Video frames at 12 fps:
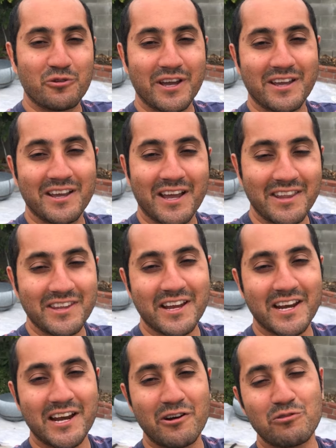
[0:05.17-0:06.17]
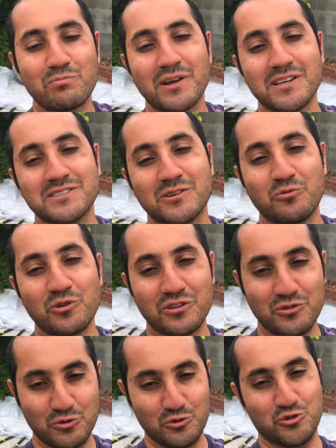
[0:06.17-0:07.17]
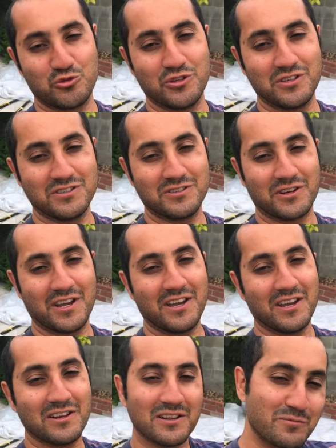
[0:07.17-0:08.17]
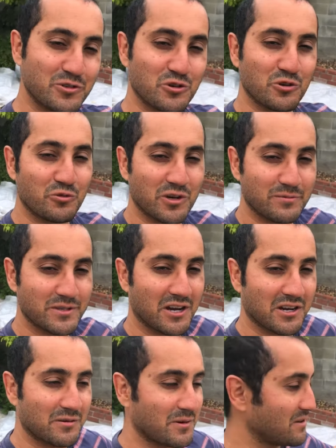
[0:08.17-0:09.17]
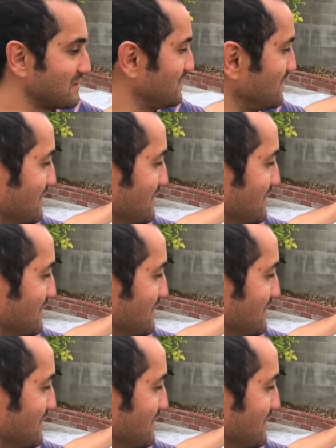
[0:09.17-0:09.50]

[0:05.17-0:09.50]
away and they're gonna get replaced with new trees, okay? And let me show you what I'm talking about.